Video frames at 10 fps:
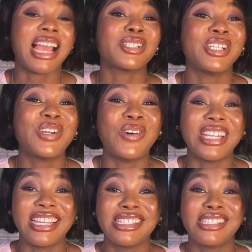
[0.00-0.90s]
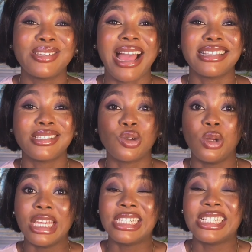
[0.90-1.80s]
He actually called
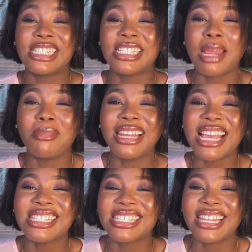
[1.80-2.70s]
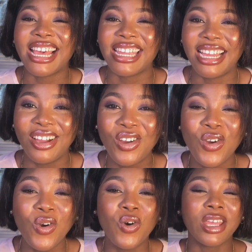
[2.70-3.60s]
Atiku a shameless liar.
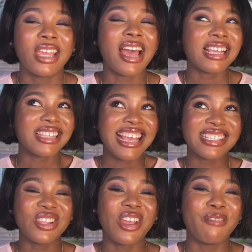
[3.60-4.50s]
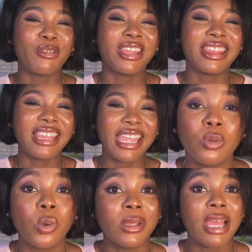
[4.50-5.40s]
Okay, guys, that's not even the
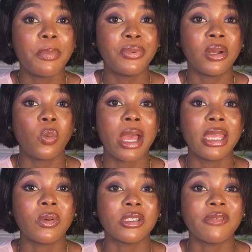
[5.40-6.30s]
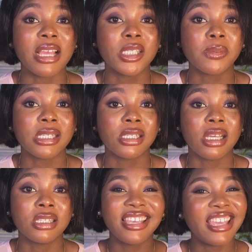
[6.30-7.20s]
thing. During that period while he was vice
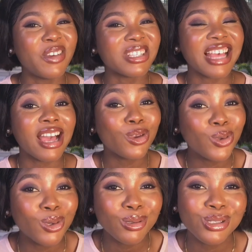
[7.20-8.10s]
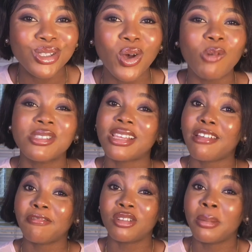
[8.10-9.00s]
president, he was accused of
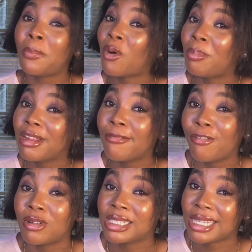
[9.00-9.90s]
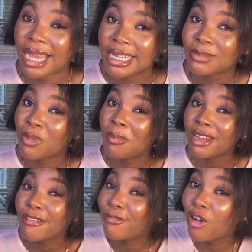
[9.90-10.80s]
siphoning public funds, guys.
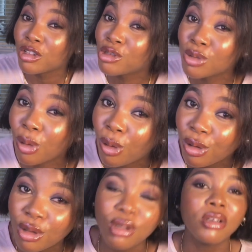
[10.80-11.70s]
Public funds to